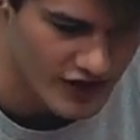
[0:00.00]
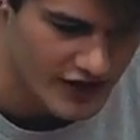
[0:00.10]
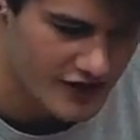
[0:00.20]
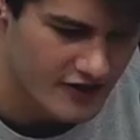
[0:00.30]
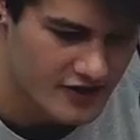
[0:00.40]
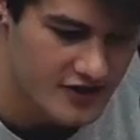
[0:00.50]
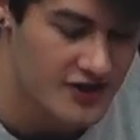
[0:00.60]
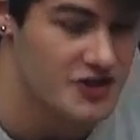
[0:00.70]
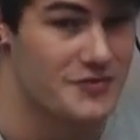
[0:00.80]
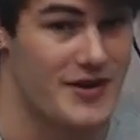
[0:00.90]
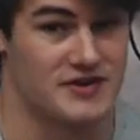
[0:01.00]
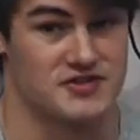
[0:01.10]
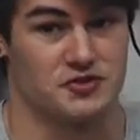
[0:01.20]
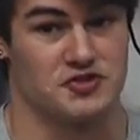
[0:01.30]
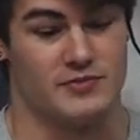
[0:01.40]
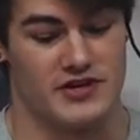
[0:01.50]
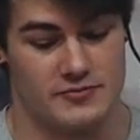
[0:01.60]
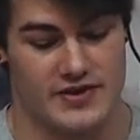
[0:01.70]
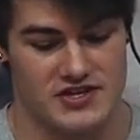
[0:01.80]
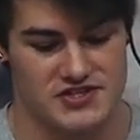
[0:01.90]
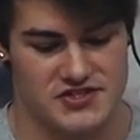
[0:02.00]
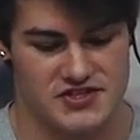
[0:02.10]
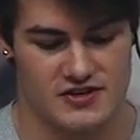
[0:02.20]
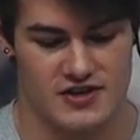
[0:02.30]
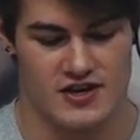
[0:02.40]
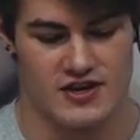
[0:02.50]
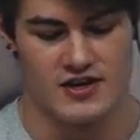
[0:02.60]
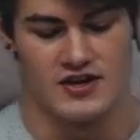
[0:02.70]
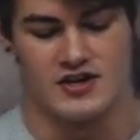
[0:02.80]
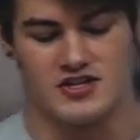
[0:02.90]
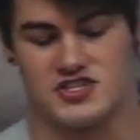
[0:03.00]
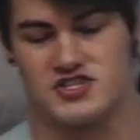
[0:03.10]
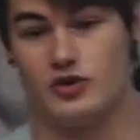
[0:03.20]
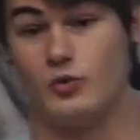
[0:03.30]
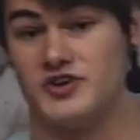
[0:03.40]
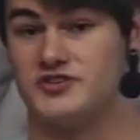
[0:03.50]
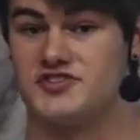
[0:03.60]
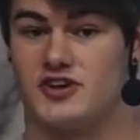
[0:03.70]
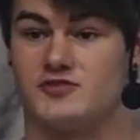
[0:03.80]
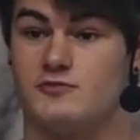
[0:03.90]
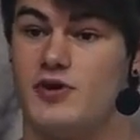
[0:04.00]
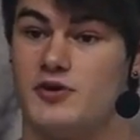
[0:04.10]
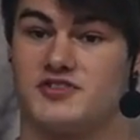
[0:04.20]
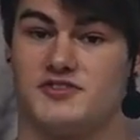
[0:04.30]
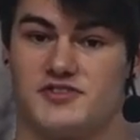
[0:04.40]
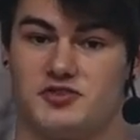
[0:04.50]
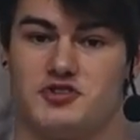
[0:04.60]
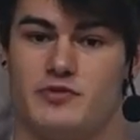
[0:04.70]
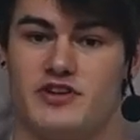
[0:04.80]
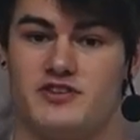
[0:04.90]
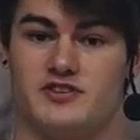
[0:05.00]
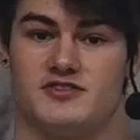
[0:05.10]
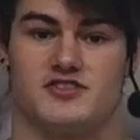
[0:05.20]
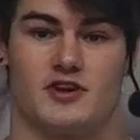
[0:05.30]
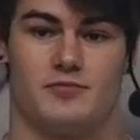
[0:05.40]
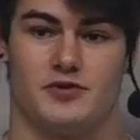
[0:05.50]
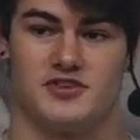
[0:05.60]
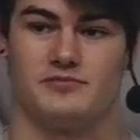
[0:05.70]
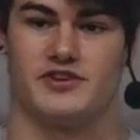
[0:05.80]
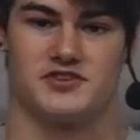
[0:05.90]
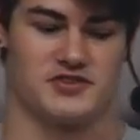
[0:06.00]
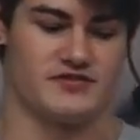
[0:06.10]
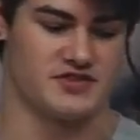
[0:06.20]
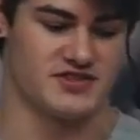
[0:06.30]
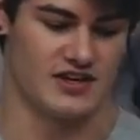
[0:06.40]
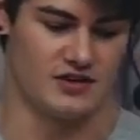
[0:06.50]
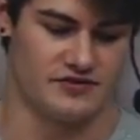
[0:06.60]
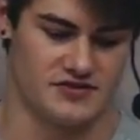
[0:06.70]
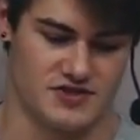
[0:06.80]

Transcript: when you make your social media pages, just so when you start doing posts on the social media, you can start posting pictures of yourself.